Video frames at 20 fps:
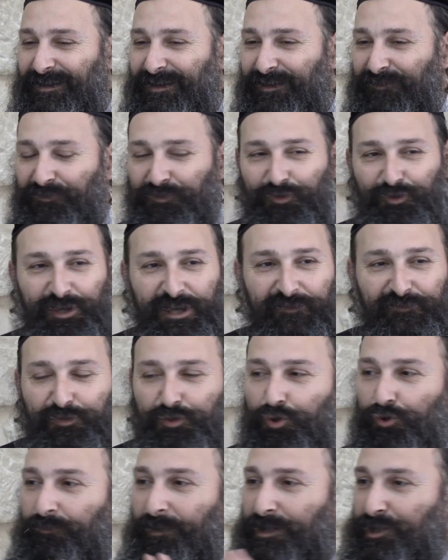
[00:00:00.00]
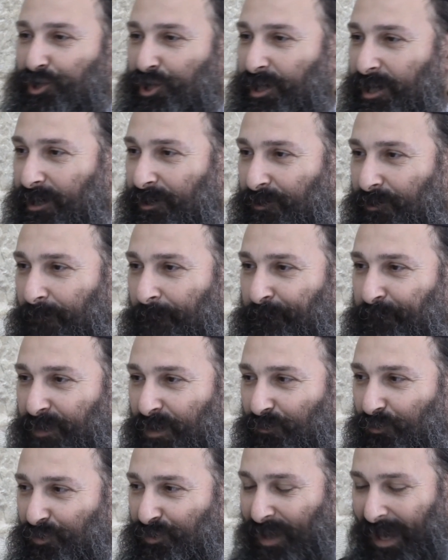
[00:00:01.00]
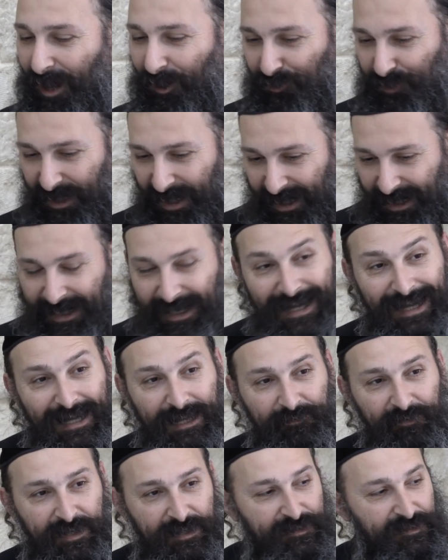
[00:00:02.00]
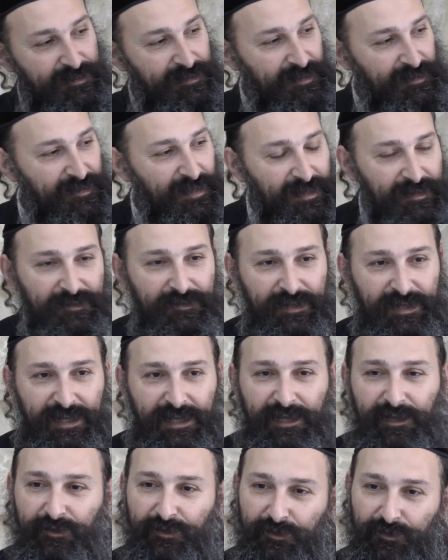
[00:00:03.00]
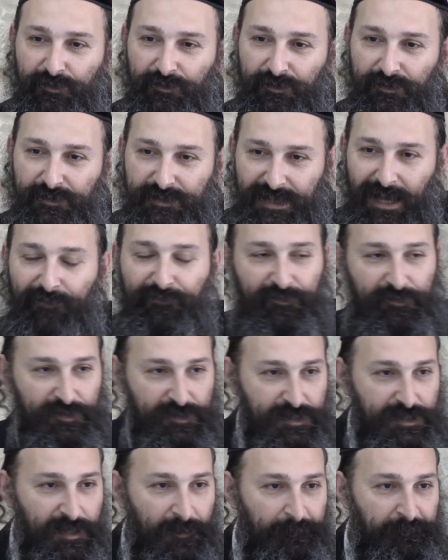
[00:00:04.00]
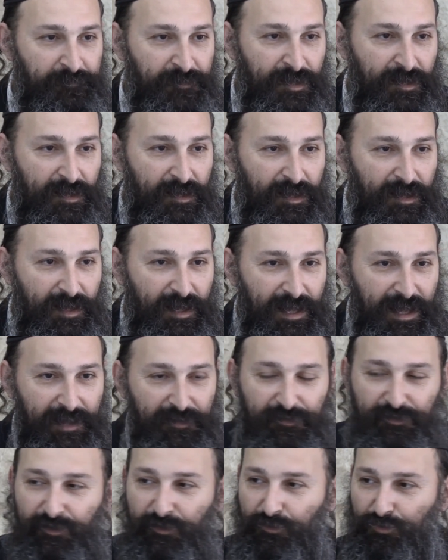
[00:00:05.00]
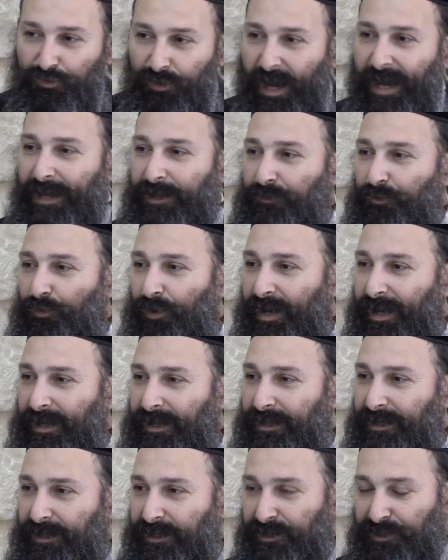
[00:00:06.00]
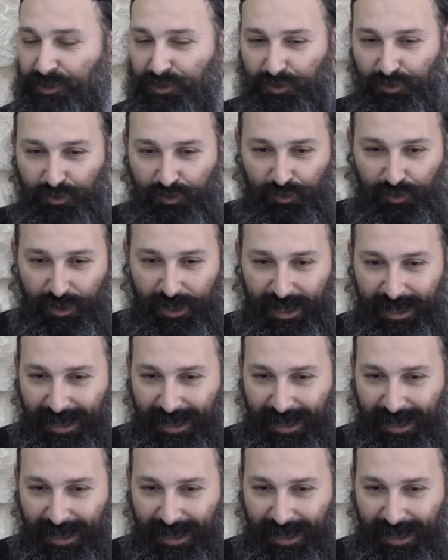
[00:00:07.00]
If you give too much here without any limits, then here suffers. And the right way is to,